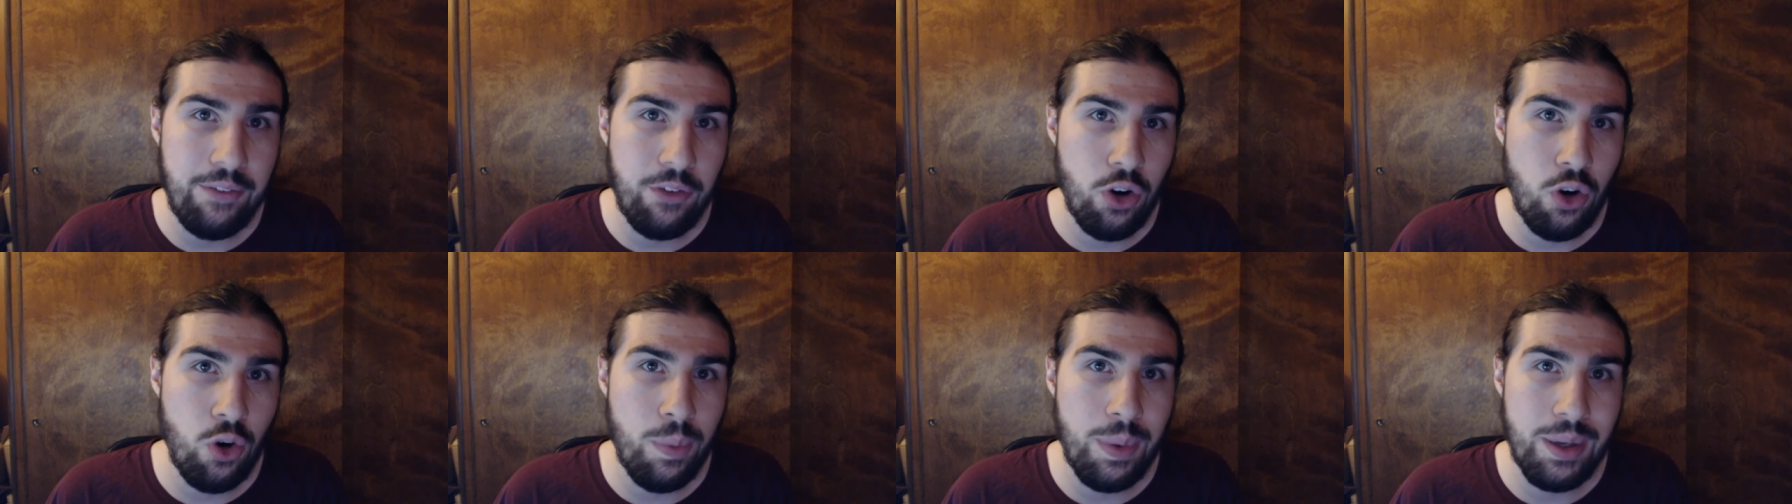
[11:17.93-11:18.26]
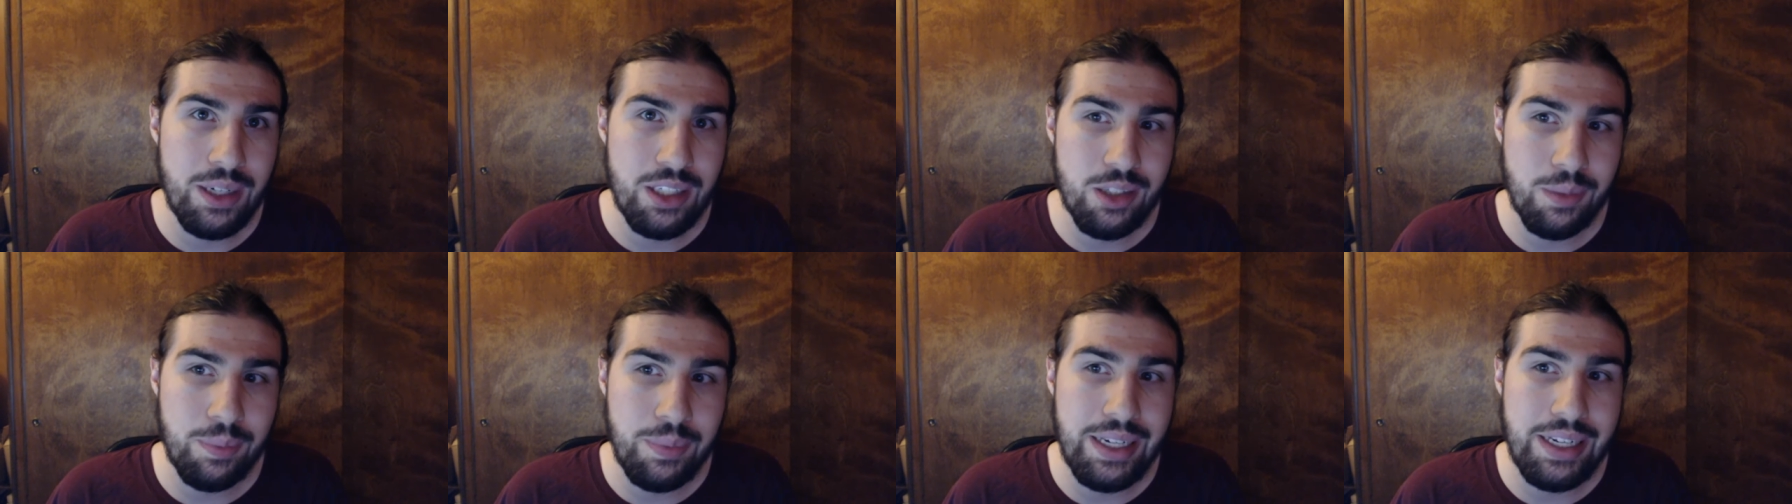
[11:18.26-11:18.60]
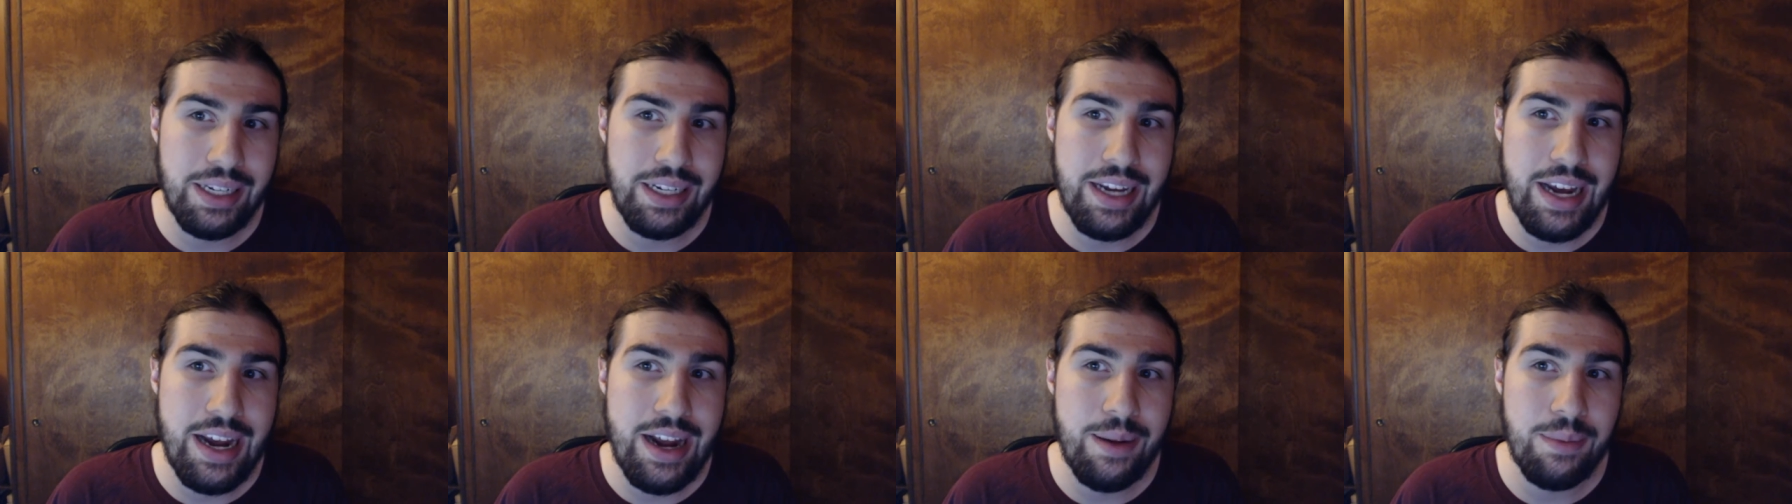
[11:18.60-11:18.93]
a whole bunch of mini
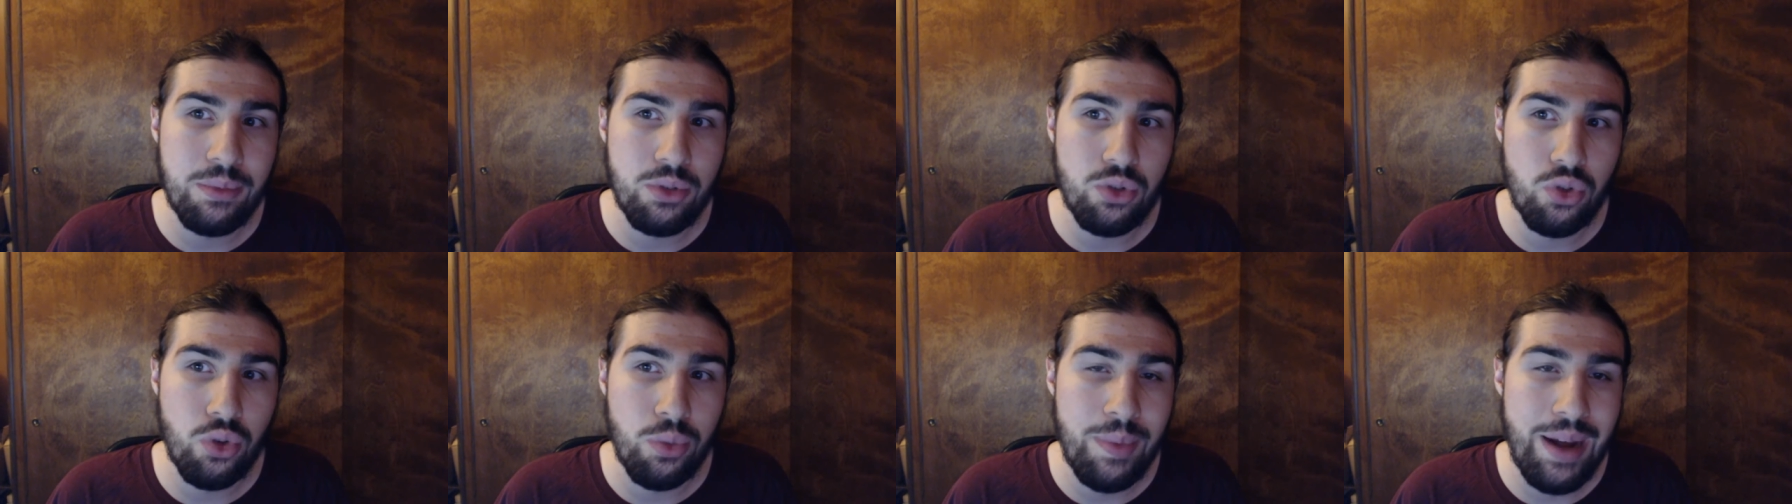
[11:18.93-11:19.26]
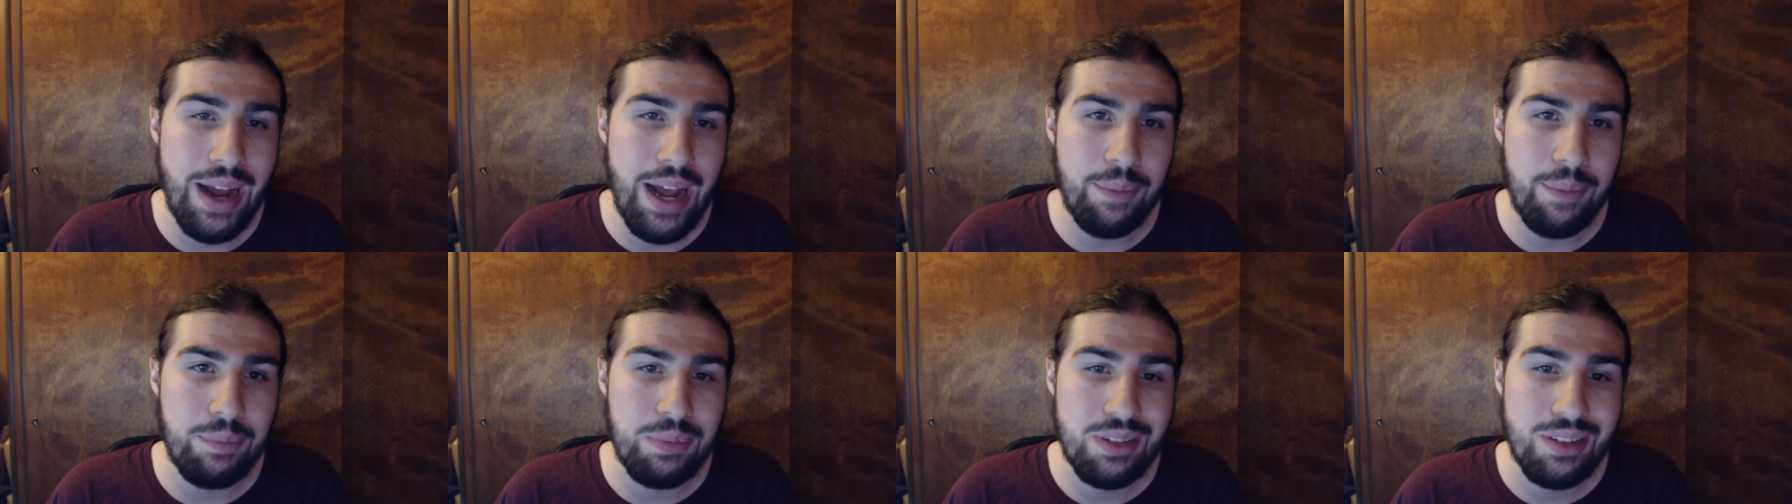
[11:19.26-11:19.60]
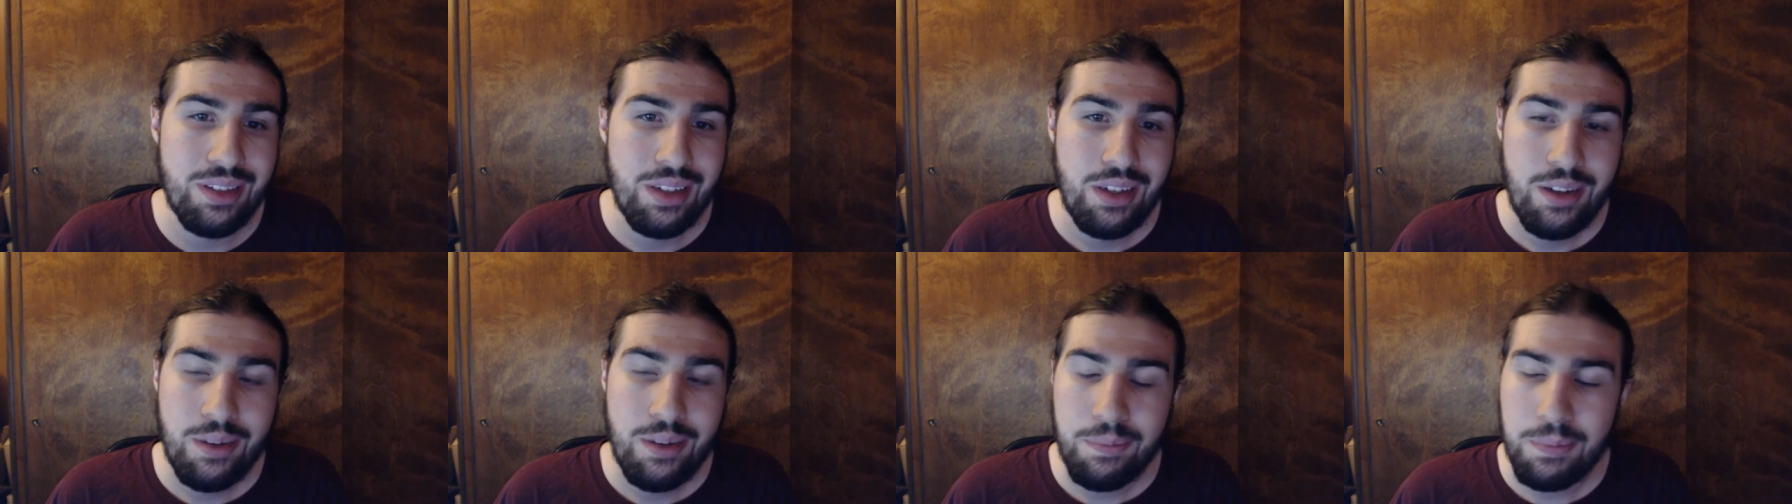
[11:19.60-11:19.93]
games or maps,
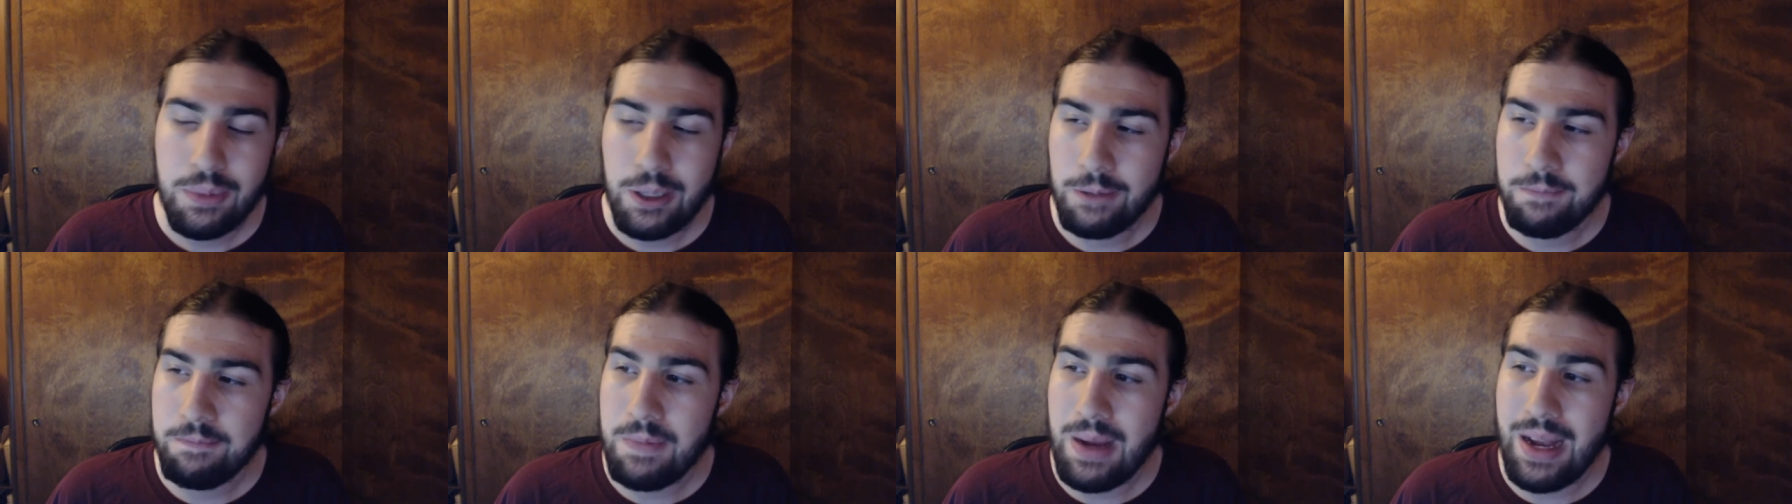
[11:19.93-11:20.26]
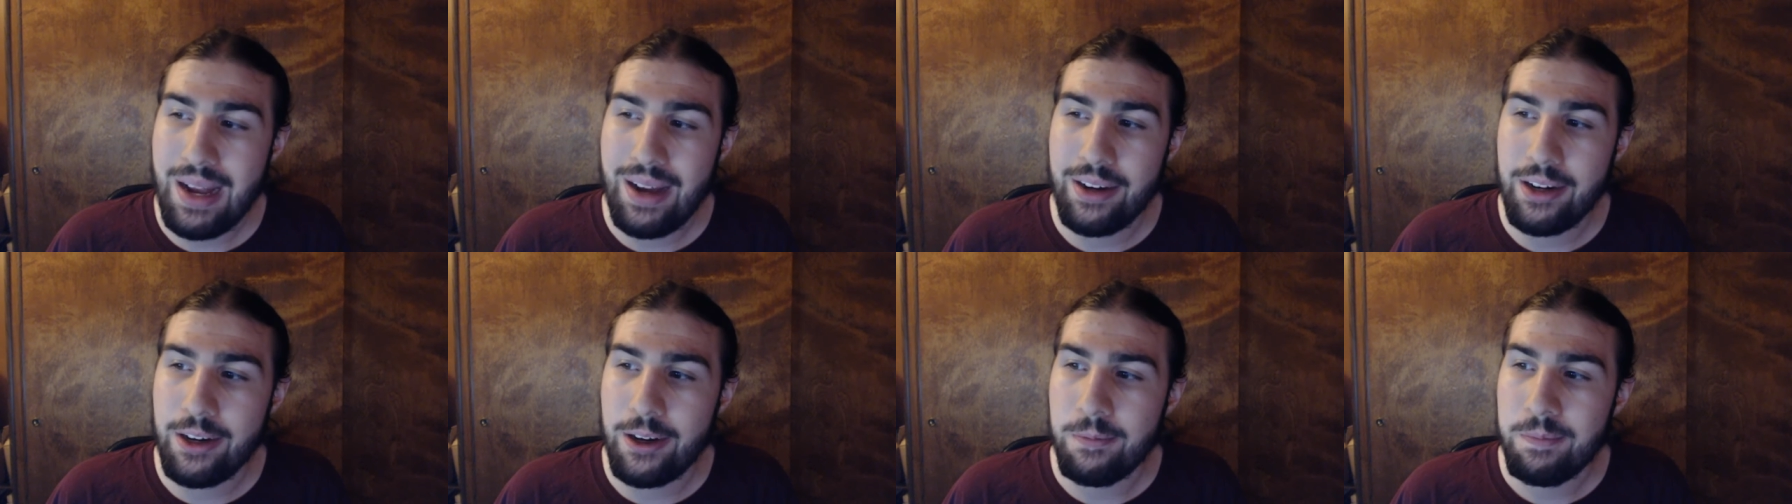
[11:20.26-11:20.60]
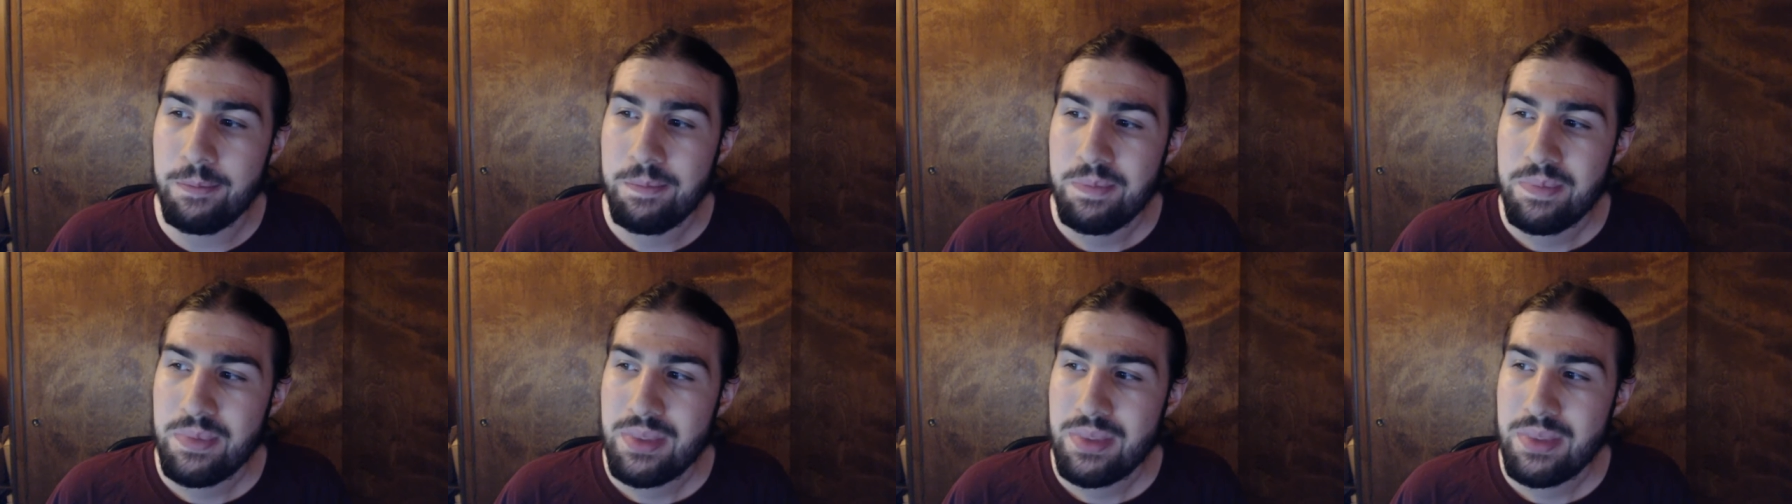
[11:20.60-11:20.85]
but I don't know.